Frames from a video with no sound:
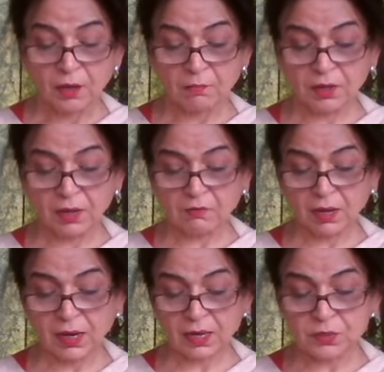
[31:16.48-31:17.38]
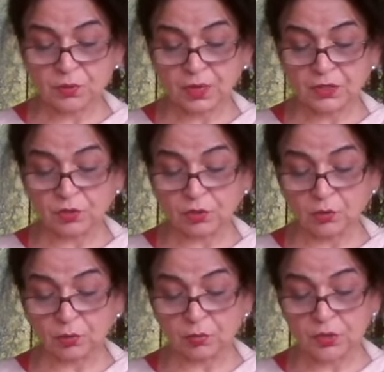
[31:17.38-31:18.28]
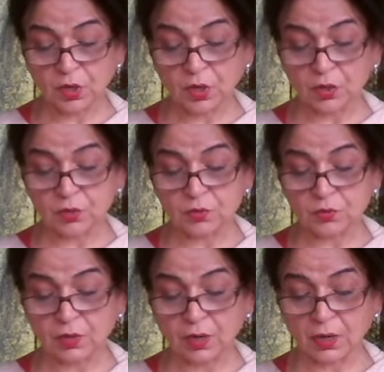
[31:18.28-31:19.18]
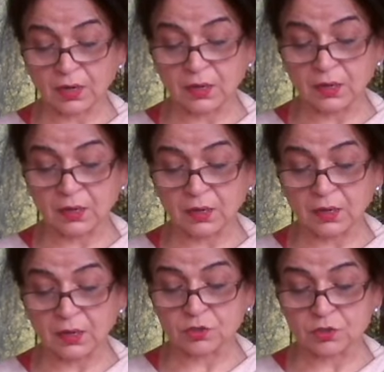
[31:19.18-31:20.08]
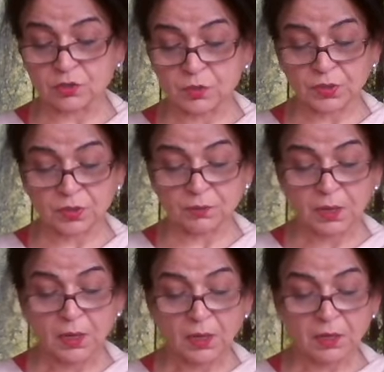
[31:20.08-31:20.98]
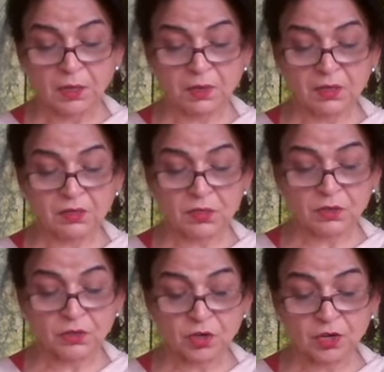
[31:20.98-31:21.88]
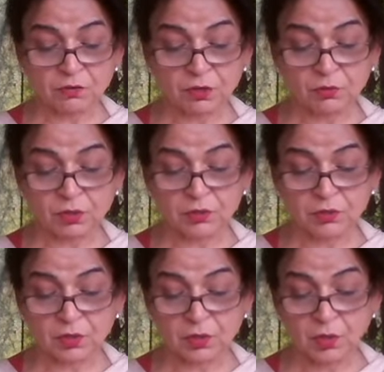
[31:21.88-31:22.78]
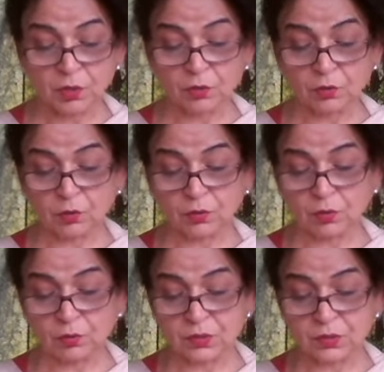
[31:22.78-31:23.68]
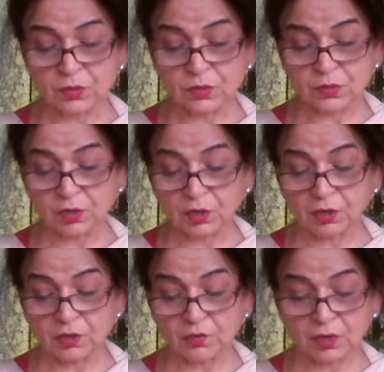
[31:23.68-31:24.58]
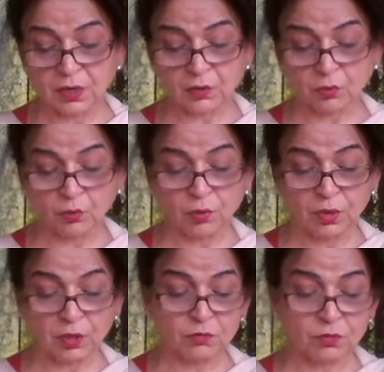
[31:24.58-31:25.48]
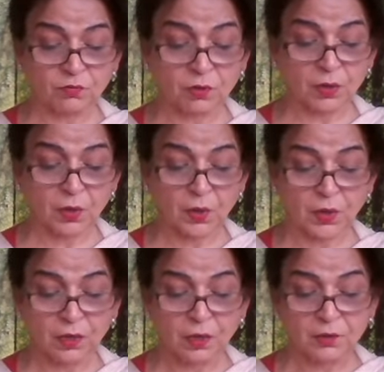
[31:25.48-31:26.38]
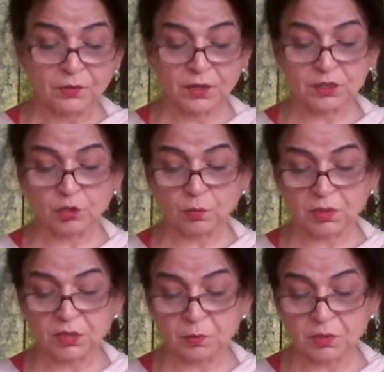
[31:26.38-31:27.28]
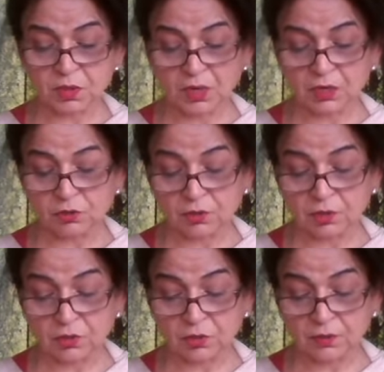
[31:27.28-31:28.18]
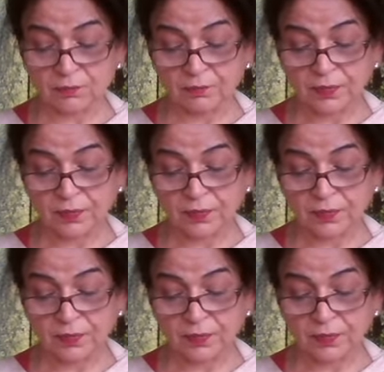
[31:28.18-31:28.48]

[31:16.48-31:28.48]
Meanwhile, as soon as Drona saw Arjun ride against Susharma, he makes straight for Yudhishthira. Drona knows that Rigvas will not hold Arjun for long. Drishtadyuman is beside Yudhishthira.